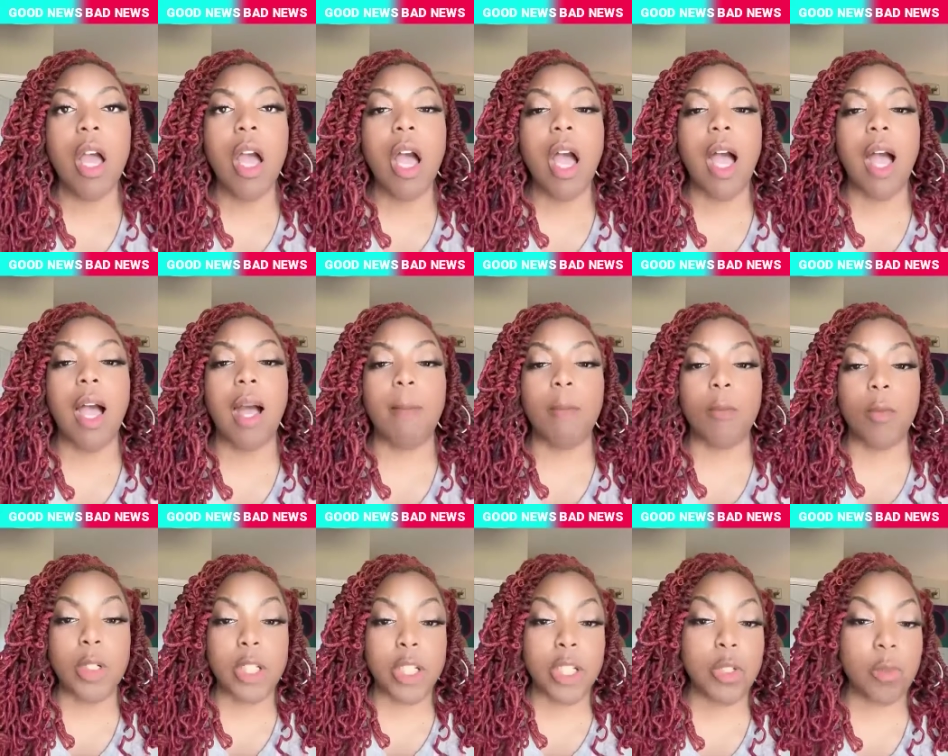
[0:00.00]
um,
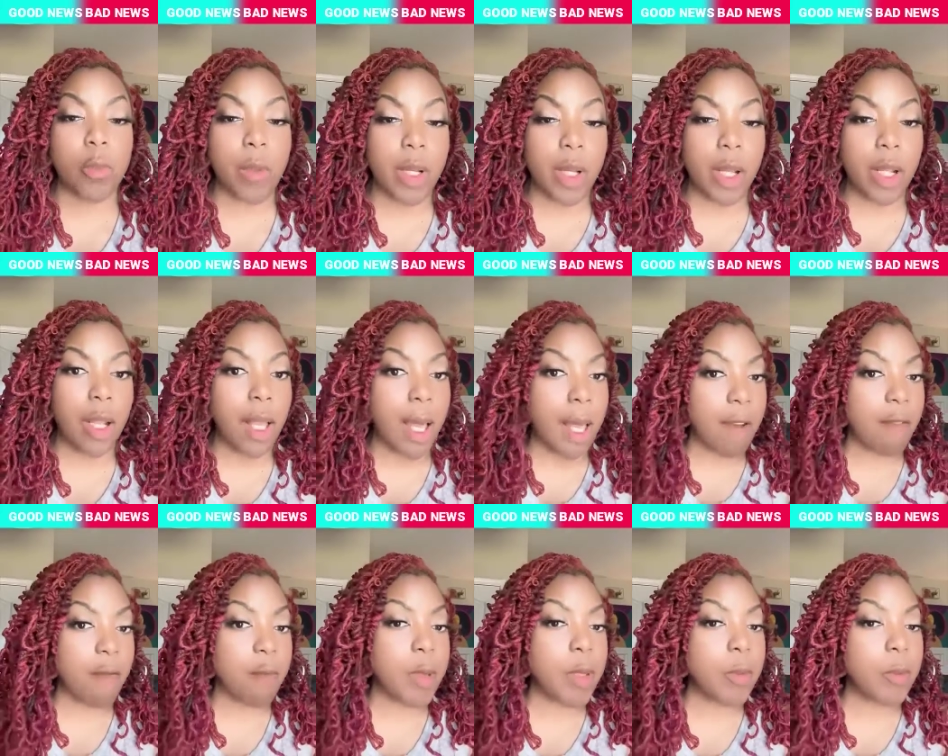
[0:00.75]
which is what a lot
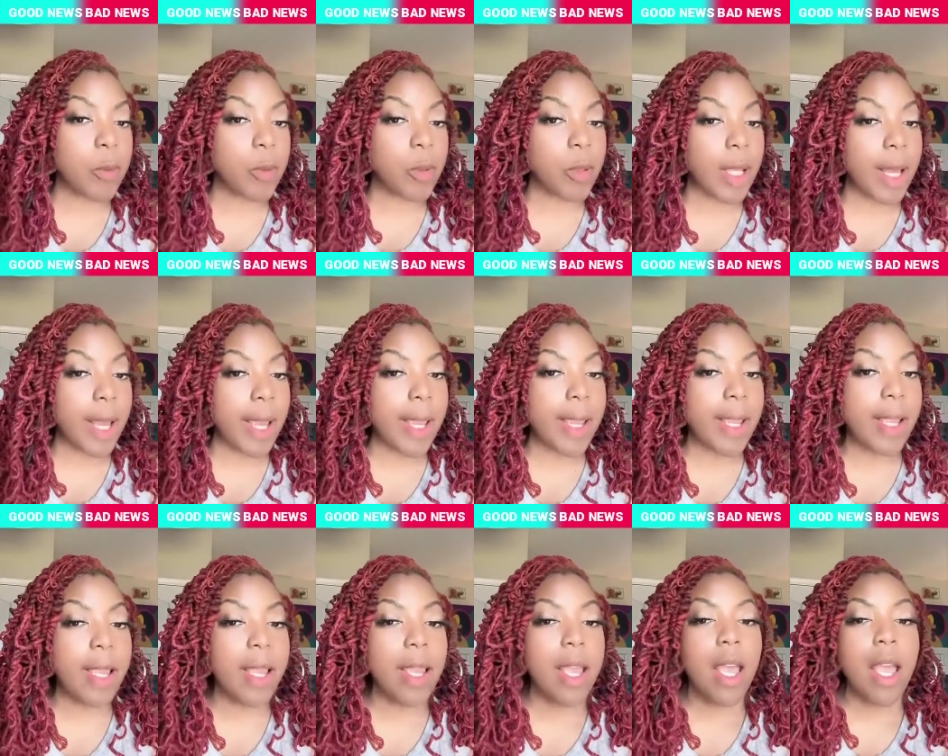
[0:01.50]
of people
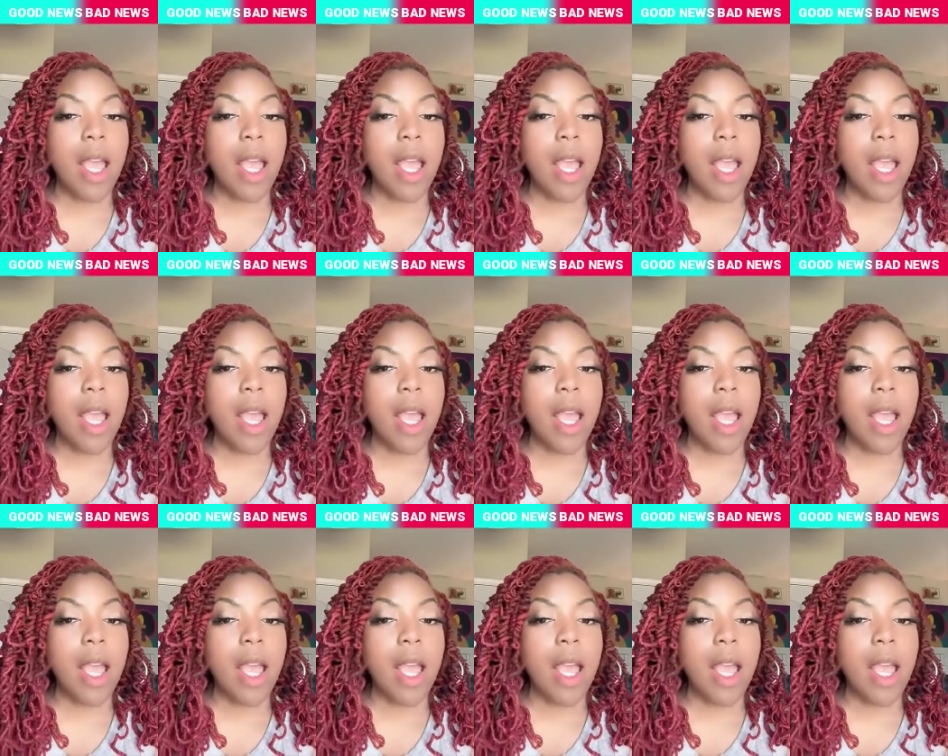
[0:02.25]
like.